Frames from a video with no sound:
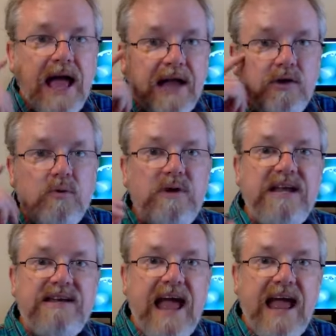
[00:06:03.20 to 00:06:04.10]
and you
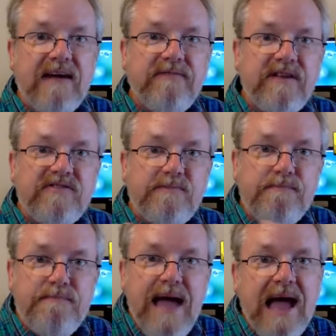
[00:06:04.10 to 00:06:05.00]
need to have this
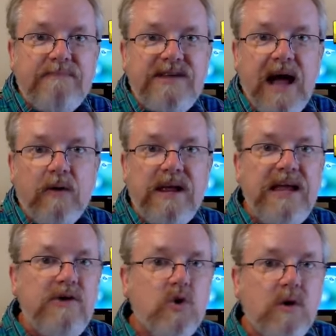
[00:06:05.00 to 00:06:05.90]
mapped out
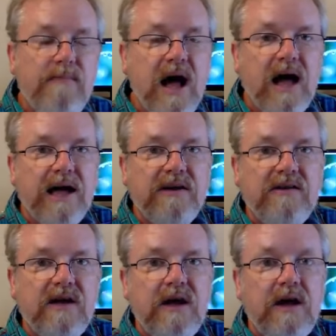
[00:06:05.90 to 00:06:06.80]
in your
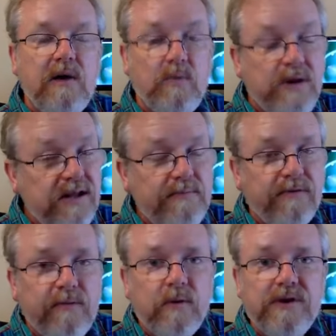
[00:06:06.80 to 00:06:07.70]
mind really
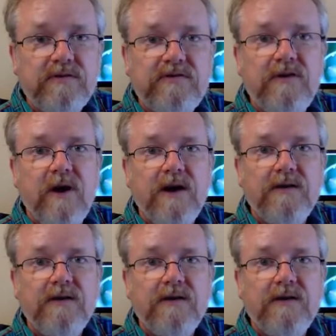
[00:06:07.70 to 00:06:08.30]
before you start.